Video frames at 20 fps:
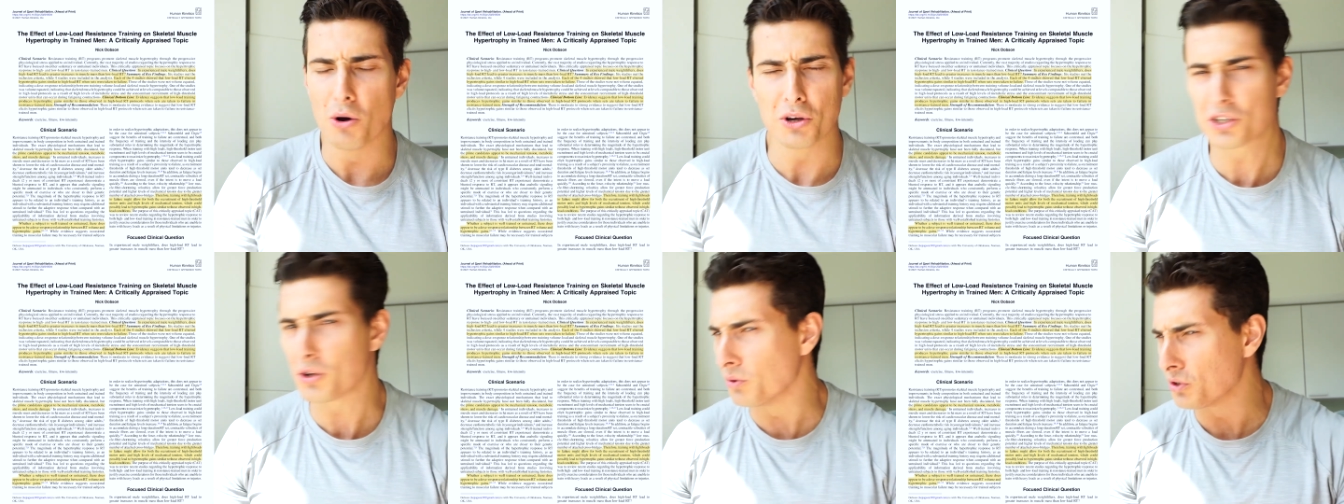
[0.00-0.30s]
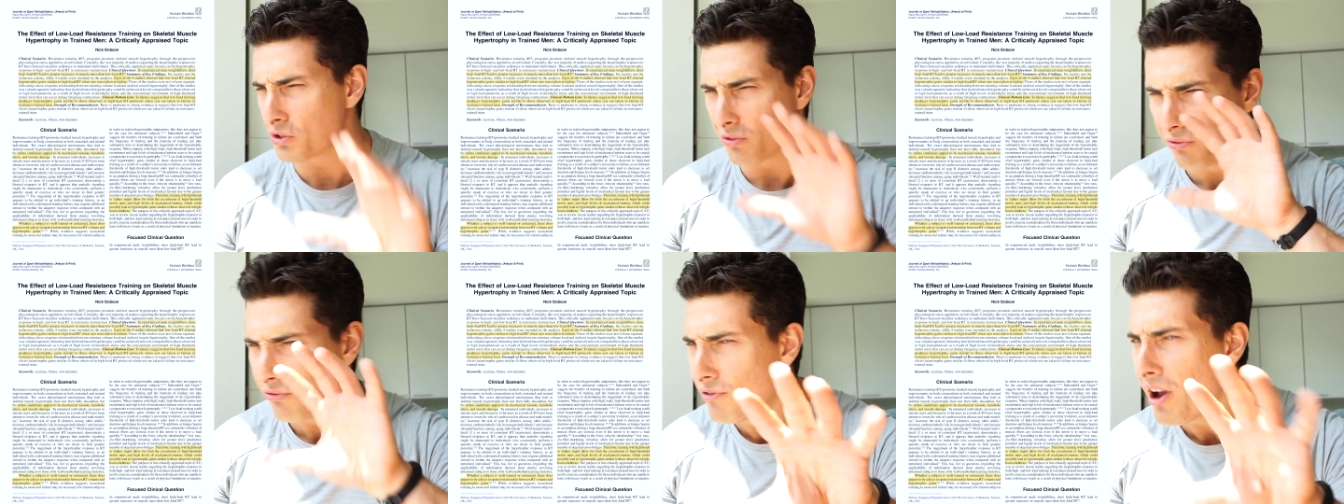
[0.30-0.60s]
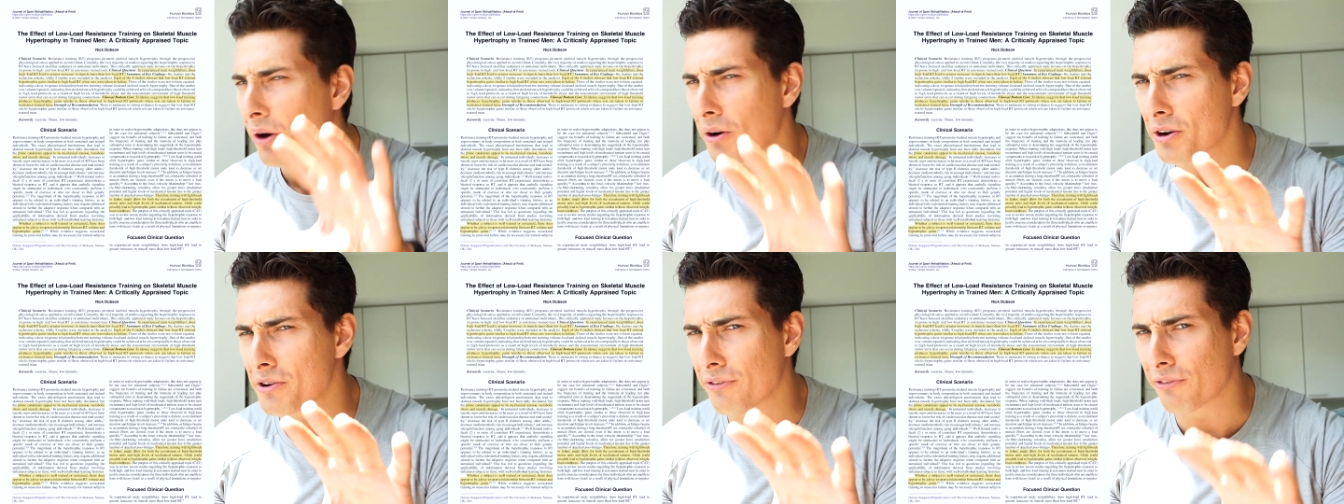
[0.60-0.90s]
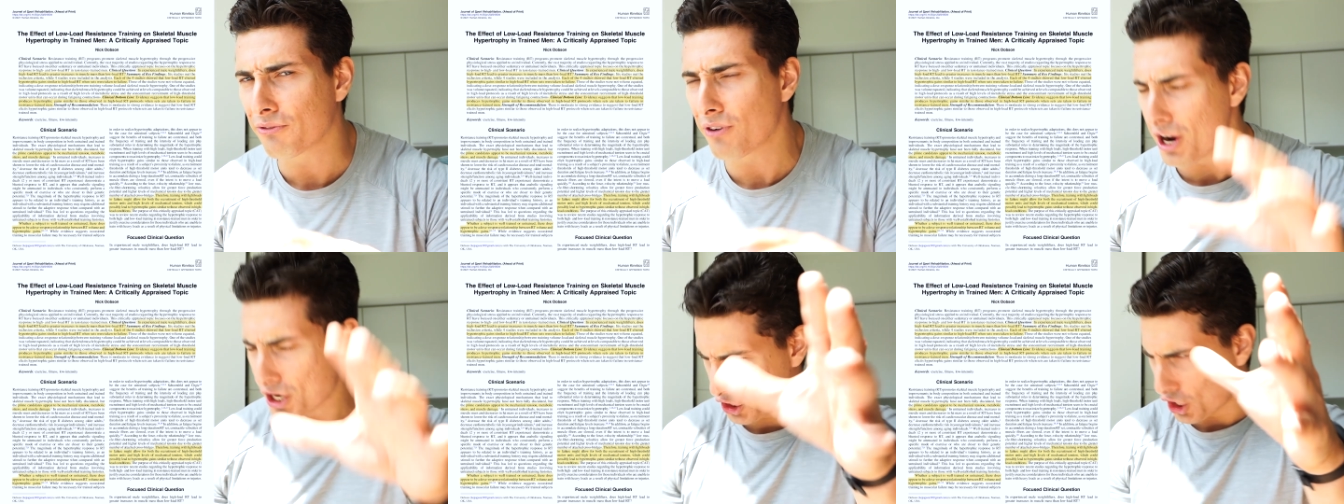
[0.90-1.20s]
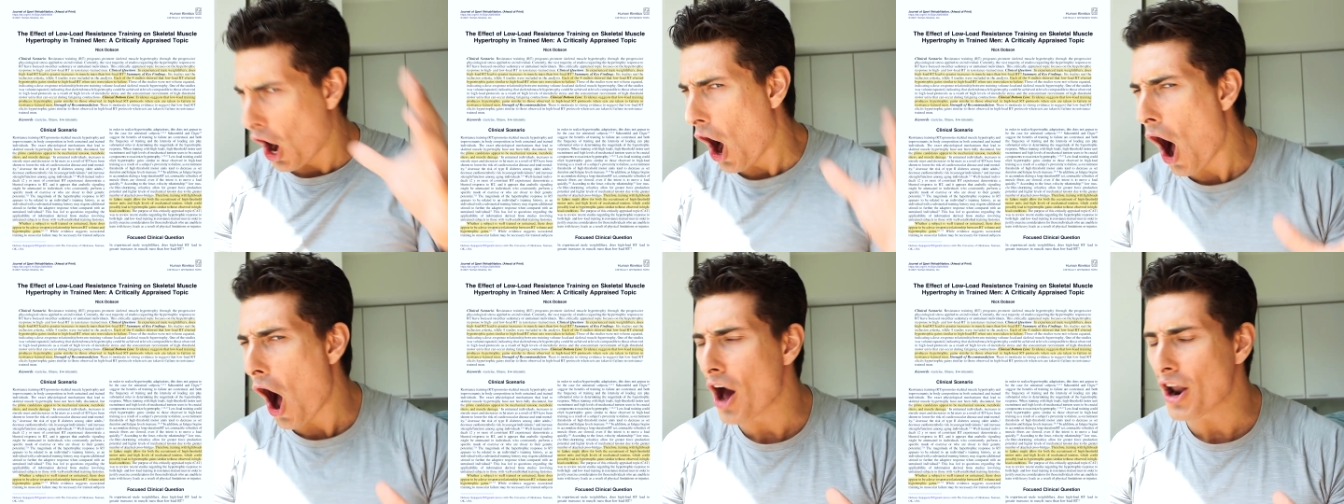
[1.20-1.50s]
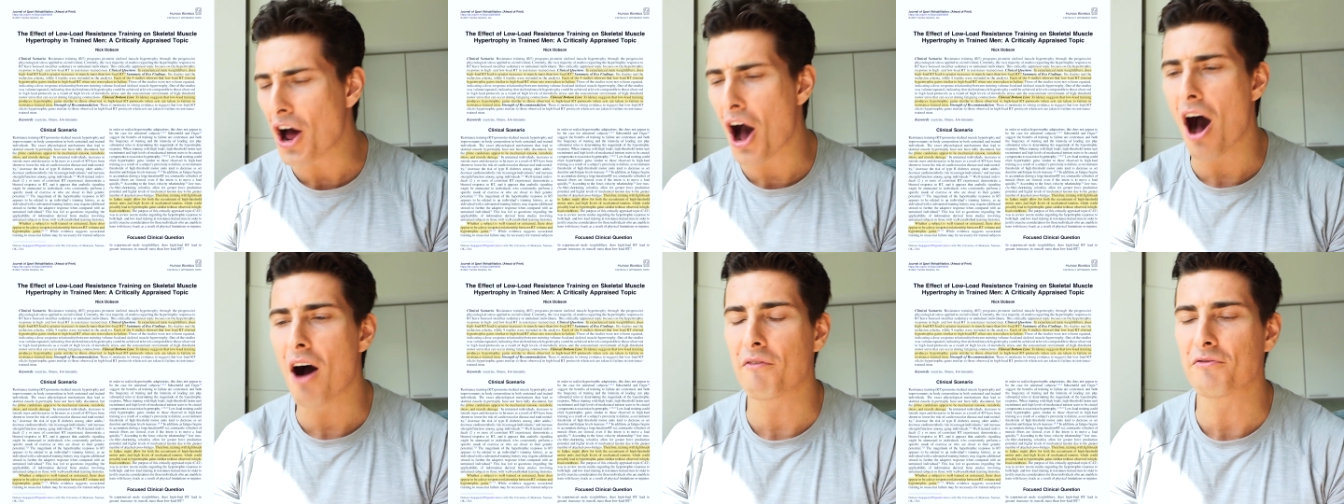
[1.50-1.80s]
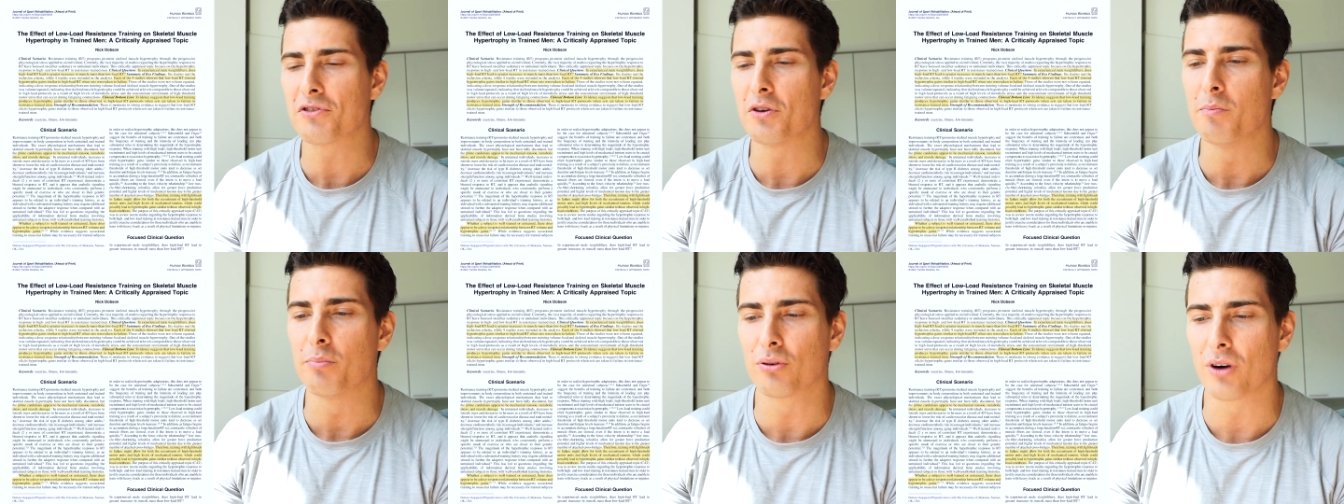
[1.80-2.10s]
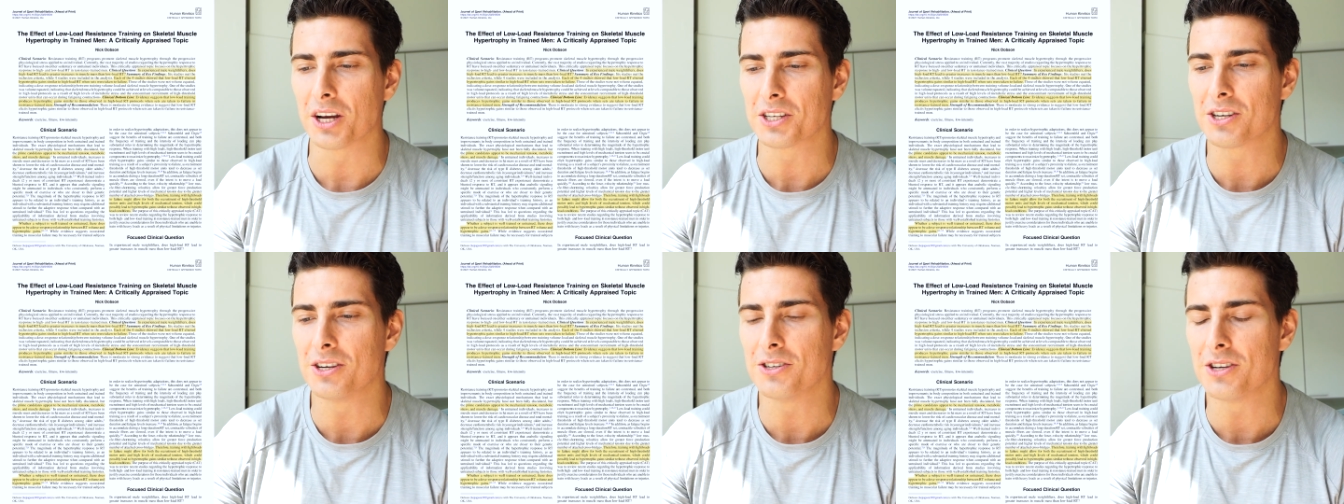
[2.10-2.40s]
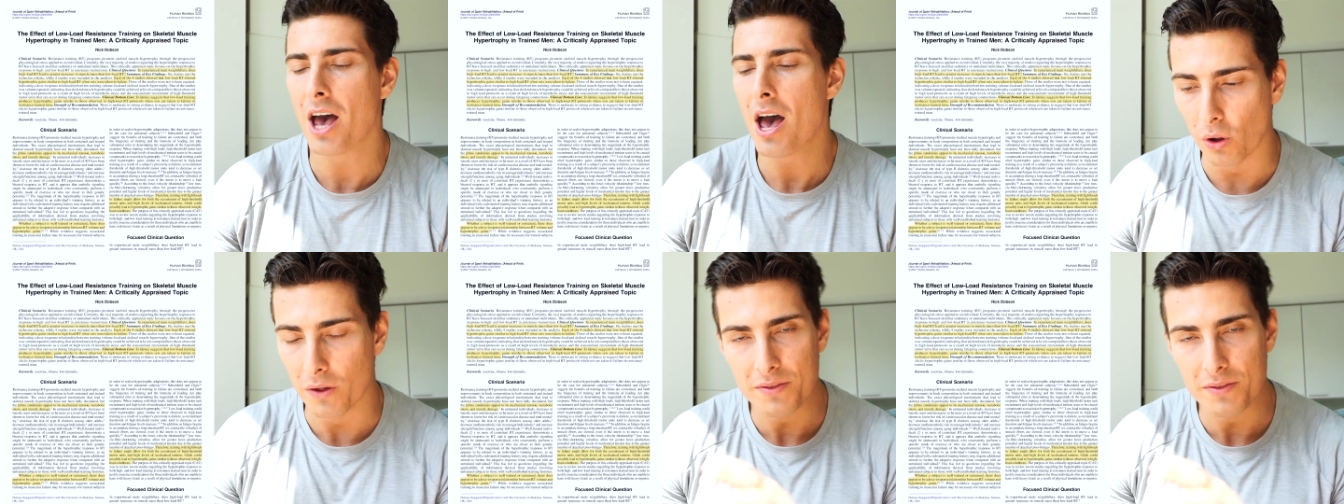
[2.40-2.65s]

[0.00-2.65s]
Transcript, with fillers: so it's very fresh, hot off the presses.